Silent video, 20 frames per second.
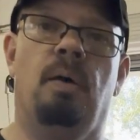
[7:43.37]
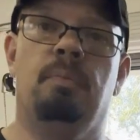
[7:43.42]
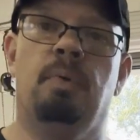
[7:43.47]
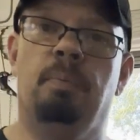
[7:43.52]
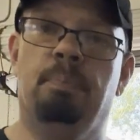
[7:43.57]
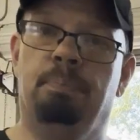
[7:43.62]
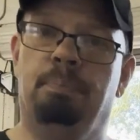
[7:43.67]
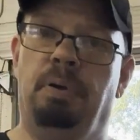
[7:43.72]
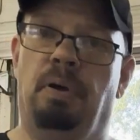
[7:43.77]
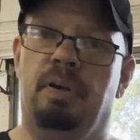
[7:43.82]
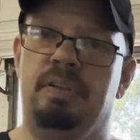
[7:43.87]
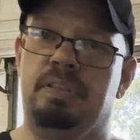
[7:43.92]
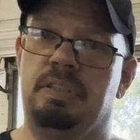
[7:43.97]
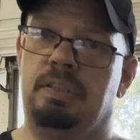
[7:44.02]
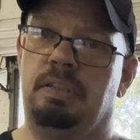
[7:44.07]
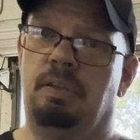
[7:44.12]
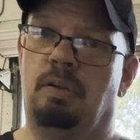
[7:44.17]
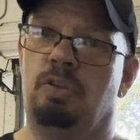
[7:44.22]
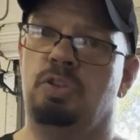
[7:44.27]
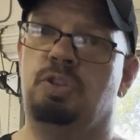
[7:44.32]
But
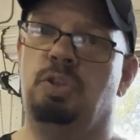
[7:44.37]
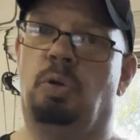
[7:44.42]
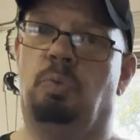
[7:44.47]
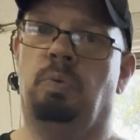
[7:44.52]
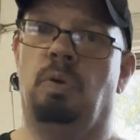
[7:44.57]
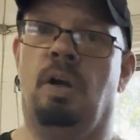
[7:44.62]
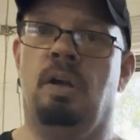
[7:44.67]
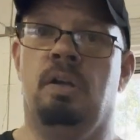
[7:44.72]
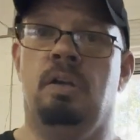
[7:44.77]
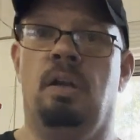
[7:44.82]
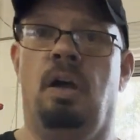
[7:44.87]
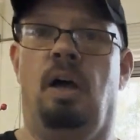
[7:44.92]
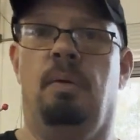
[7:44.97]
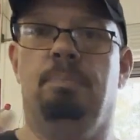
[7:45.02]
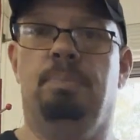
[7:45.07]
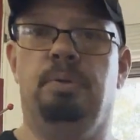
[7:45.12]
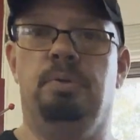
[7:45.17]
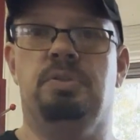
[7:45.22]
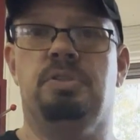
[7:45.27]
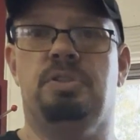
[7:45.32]
to run a
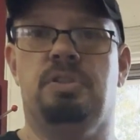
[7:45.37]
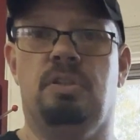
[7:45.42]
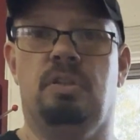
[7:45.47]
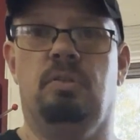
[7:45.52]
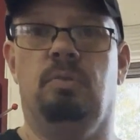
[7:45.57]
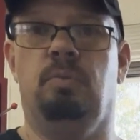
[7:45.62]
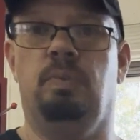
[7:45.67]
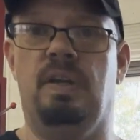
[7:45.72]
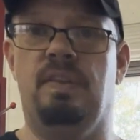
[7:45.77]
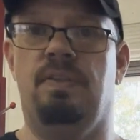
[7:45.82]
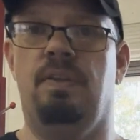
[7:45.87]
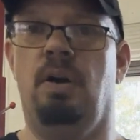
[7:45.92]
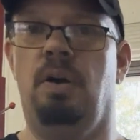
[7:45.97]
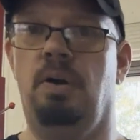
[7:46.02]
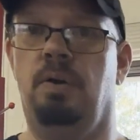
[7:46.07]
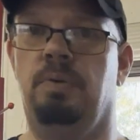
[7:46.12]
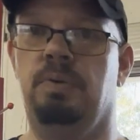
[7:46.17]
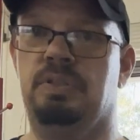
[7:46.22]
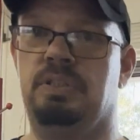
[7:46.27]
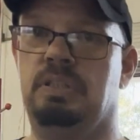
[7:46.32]
booster with
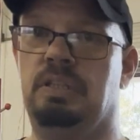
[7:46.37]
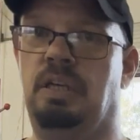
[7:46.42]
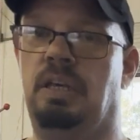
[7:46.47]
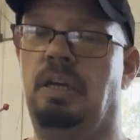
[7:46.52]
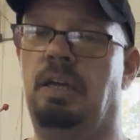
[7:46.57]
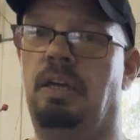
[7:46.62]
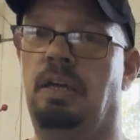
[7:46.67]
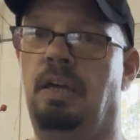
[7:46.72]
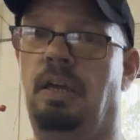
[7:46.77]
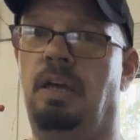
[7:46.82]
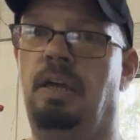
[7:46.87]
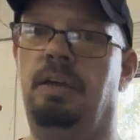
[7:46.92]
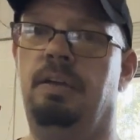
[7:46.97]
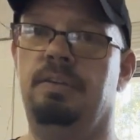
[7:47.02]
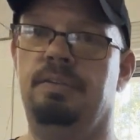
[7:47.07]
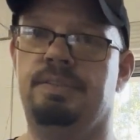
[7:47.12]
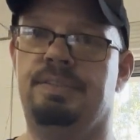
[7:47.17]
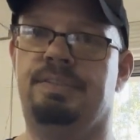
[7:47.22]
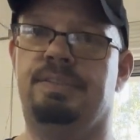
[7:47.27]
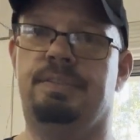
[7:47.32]
those
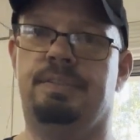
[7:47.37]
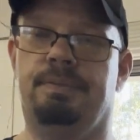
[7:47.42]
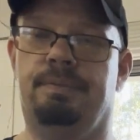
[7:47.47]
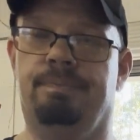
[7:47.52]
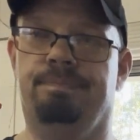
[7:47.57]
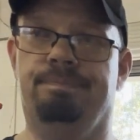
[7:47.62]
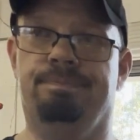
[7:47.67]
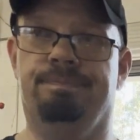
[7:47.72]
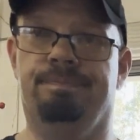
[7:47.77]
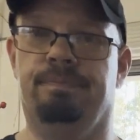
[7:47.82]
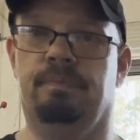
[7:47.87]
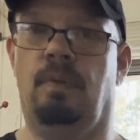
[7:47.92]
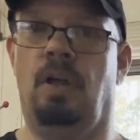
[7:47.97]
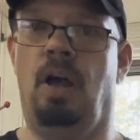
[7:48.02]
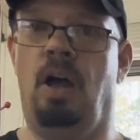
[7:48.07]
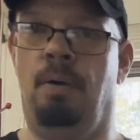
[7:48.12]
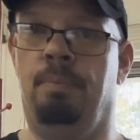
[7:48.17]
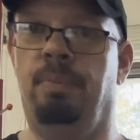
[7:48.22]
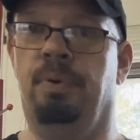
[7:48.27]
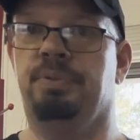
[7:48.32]
is
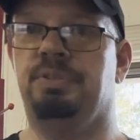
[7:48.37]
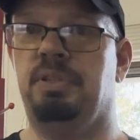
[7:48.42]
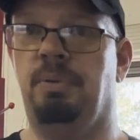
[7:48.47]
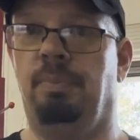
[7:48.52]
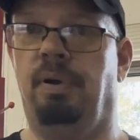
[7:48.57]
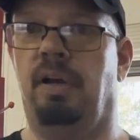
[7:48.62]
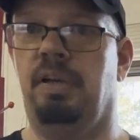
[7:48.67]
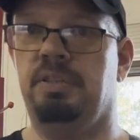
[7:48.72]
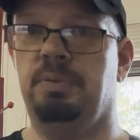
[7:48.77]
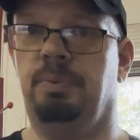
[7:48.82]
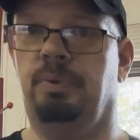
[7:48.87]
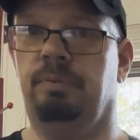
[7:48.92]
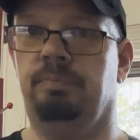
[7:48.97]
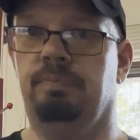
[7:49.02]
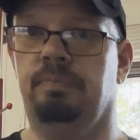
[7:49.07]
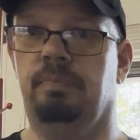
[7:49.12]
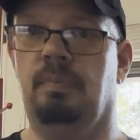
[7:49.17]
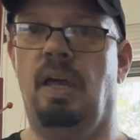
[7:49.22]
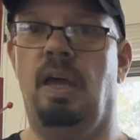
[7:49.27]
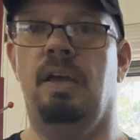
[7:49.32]
almost impossible.
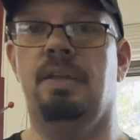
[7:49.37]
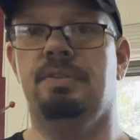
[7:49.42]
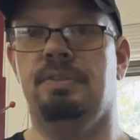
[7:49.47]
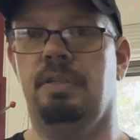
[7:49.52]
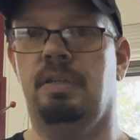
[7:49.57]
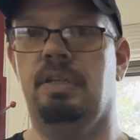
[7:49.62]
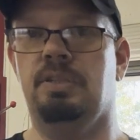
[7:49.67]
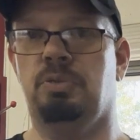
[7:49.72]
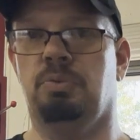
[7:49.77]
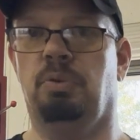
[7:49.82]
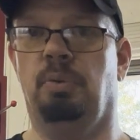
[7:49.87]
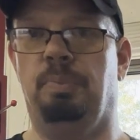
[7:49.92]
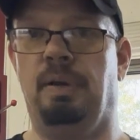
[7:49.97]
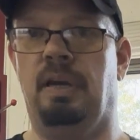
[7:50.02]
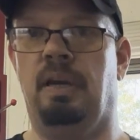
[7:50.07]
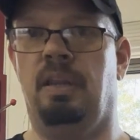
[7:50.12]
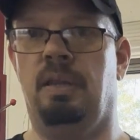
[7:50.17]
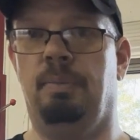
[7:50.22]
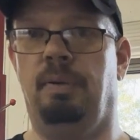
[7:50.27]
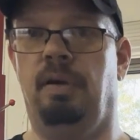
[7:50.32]
It's a real pain in the
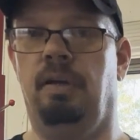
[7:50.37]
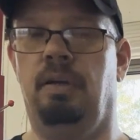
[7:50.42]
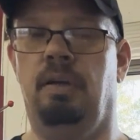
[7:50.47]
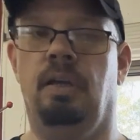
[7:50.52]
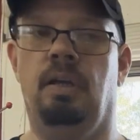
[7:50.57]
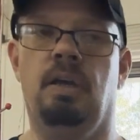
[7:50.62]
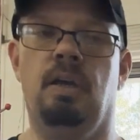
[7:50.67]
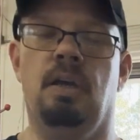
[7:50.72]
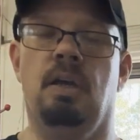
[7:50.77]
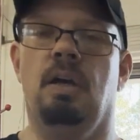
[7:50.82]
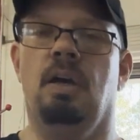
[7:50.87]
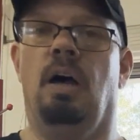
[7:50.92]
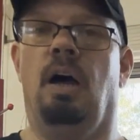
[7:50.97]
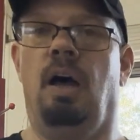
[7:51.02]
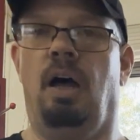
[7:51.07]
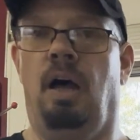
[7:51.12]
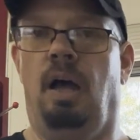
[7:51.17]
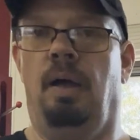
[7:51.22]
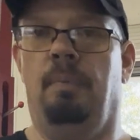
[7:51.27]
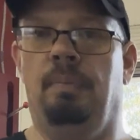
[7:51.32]
butt.
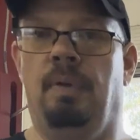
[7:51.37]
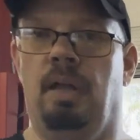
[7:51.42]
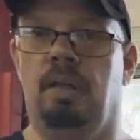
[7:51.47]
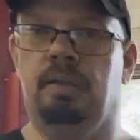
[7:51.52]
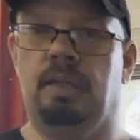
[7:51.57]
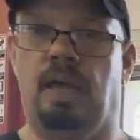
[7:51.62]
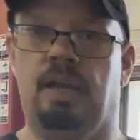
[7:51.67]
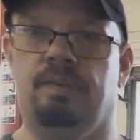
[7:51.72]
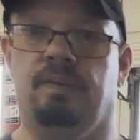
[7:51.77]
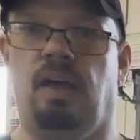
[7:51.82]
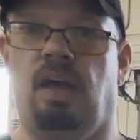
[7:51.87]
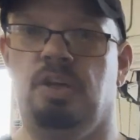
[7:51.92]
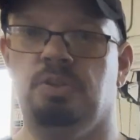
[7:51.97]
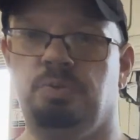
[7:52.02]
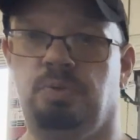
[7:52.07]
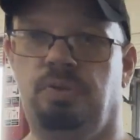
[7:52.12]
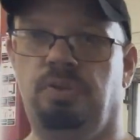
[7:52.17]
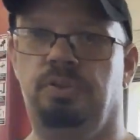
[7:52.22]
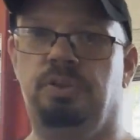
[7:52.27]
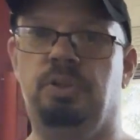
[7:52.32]
A lot of guys, what they'll
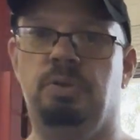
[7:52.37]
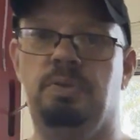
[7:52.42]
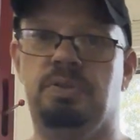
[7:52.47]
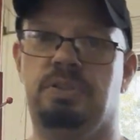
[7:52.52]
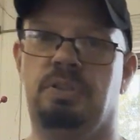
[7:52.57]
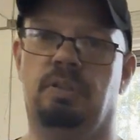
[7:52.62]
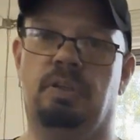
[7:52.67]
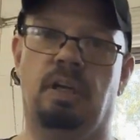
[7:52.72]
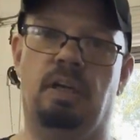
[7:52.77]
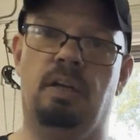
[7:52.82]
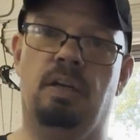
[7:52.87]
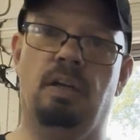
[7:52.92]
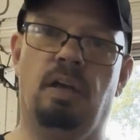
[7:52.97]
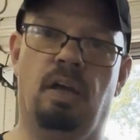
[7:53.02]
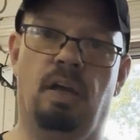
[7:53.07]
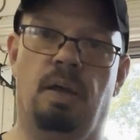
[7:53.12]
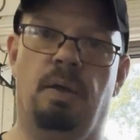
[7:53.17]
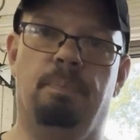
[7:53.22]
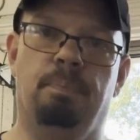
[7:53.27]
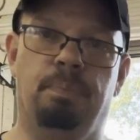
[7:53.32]
do is they'll get a
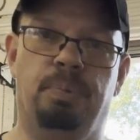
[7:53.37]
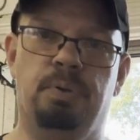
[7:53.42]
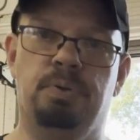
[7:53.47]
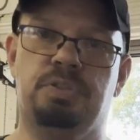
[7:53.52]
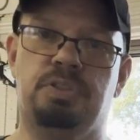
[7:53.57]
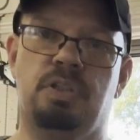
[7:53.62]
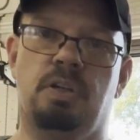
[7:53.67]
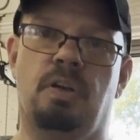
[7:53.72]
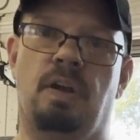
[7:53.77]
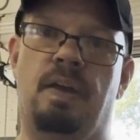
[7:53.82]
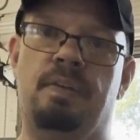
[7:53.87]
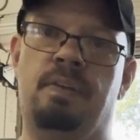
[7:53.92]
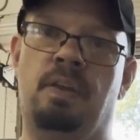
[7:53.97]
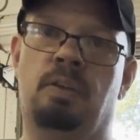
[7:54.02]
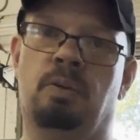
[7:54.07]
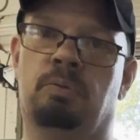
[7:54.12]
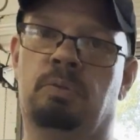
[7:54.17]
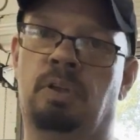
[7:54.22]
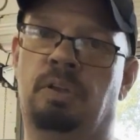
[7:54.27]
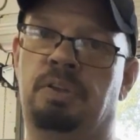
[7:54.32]
booster and then
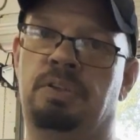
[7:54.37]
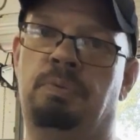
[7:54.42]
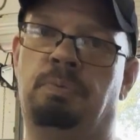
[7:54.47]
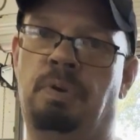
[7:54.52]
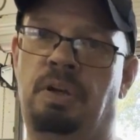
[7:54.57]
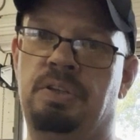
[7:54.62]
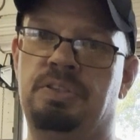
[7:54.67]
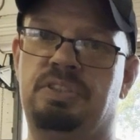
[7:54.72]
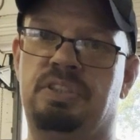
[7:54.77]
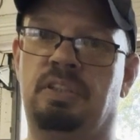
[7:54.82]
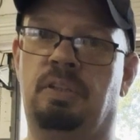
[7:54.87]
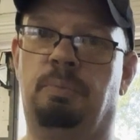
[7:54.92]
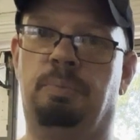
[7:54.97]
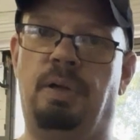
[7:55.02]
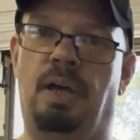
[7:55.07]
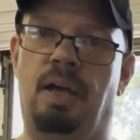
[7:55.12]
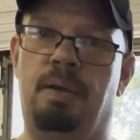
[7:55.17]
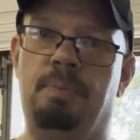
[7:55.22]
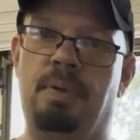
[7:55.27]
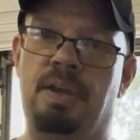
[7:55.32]
they'll run a single pot
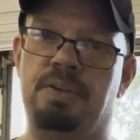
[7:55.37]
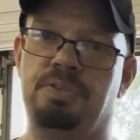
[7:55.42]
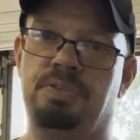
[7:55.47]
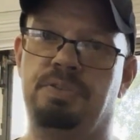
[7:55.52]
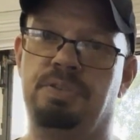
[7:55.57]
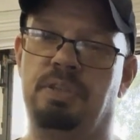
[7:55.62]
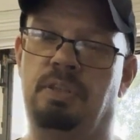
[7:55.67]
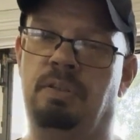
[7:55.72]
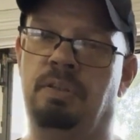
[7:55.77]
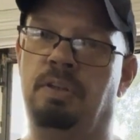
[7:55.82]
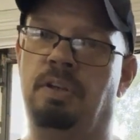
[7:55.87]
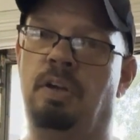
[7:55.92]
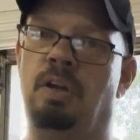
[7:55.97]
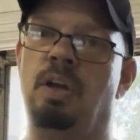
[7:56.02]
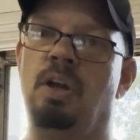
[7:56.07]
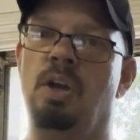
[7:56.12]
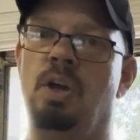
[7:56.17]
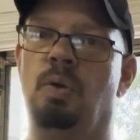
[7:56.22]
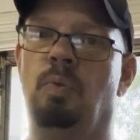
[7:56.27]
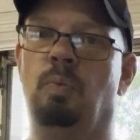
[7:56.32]
master cylinder.
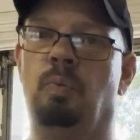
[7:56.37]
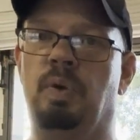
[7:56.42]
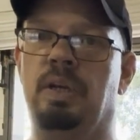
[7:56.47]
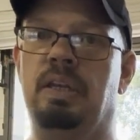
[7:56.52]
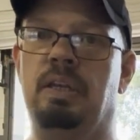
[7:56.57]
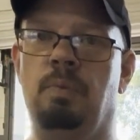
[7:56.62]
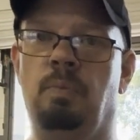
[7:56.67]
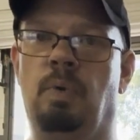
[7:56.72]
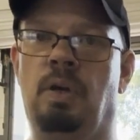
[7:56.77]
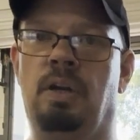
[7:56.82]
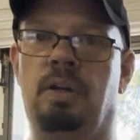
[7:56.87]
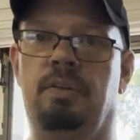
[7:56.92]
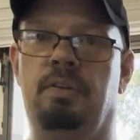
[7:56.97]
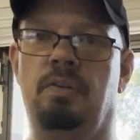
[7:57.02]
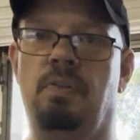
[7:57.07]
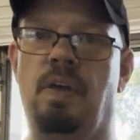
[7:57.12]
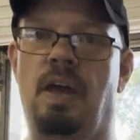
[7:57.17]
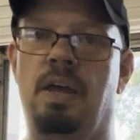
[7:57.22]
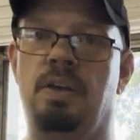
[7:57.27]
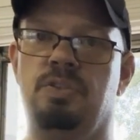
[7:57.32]
We didn't want to do
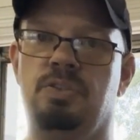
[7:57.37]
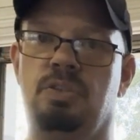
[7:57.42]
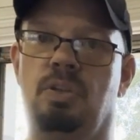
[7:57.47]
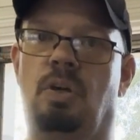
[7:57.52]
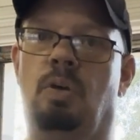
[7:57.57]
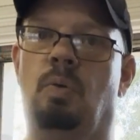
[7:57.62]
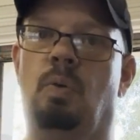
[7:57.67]
that, so